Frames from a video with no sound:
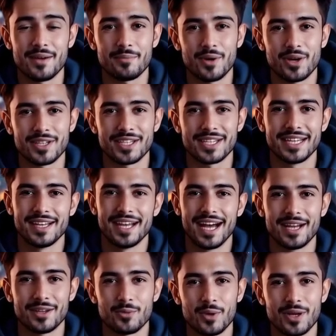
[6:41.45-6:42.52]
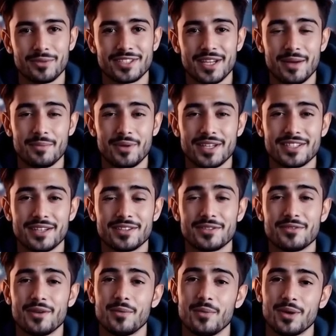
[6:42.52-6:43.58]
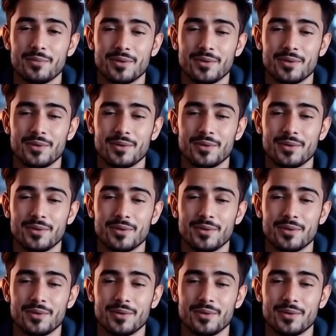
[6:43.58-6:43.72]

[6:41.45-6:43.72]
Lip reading: marketing, and website presence from one